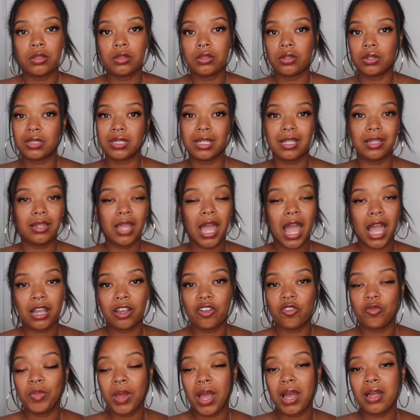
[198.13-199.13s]
there's a lack
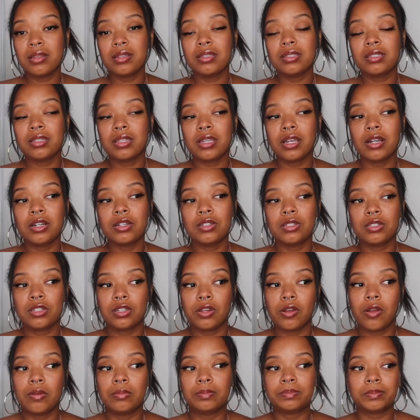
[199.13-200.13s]
of balance there,
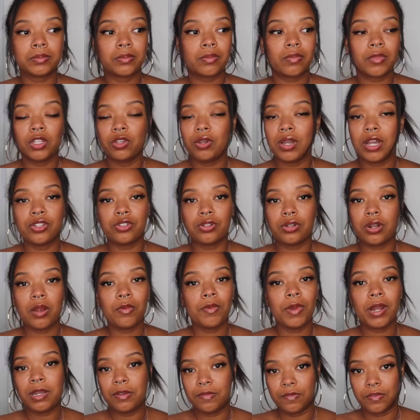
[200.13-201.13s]
so you guys are not
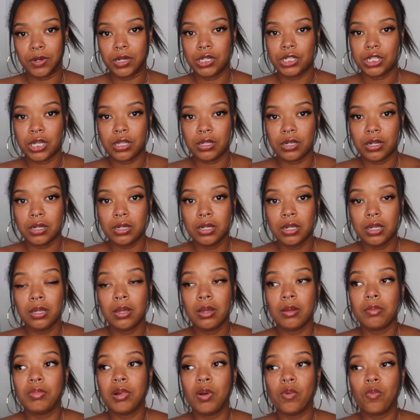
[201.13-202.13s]
ready for each other.
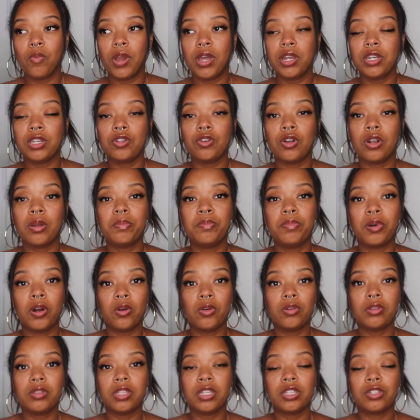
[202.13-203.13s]
But when you're
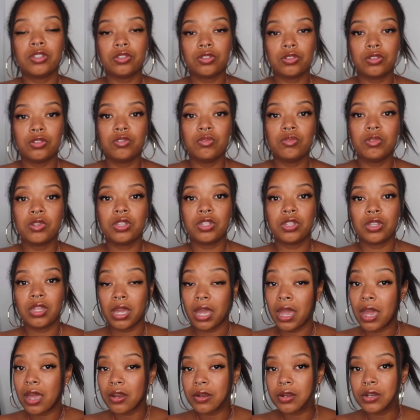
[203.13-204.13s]
both in tune with
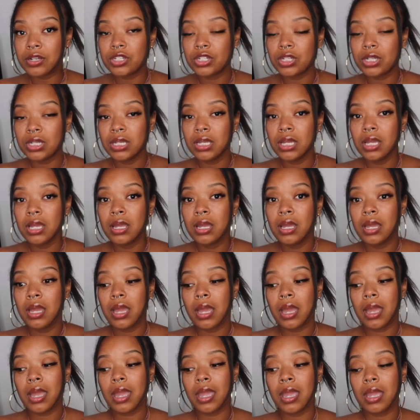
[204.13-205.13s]
the energy
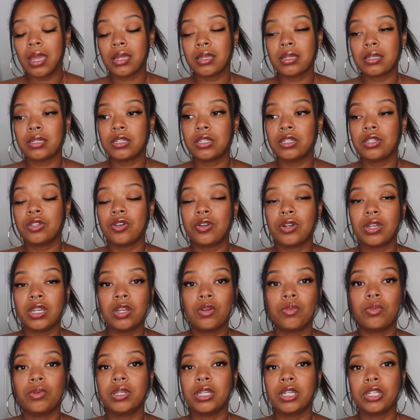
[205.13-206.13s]
and you're
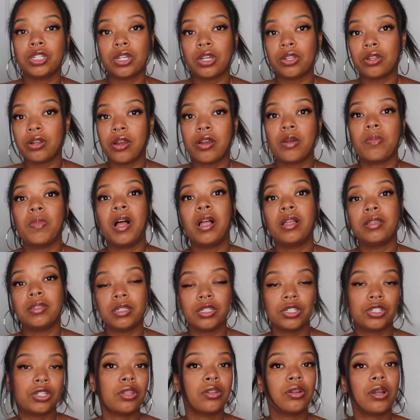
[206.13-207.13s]
equaling each other, you're balancing
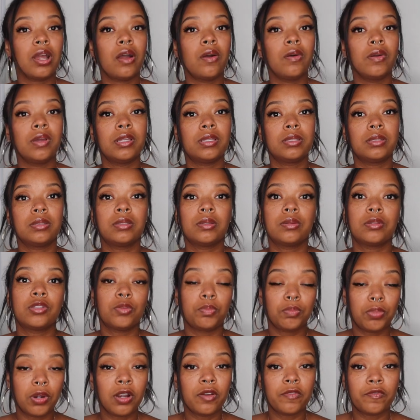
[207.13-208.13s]
each other out, it's the
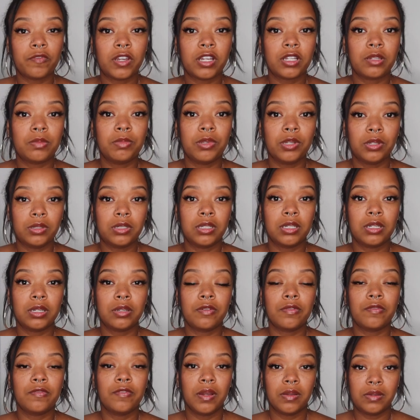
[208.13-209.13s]
perfect
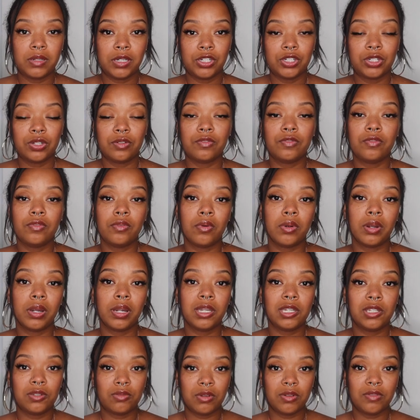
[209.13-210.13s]
building foundation for
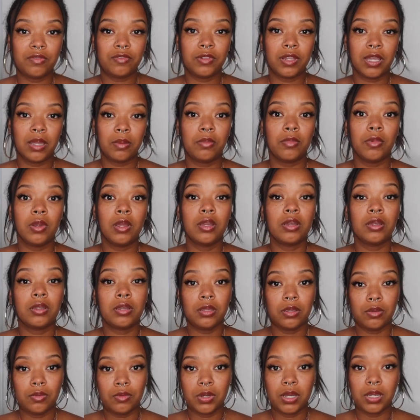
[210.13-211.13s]
a twin flame
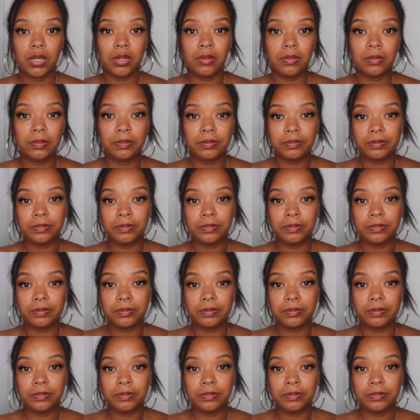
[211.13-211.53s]
union.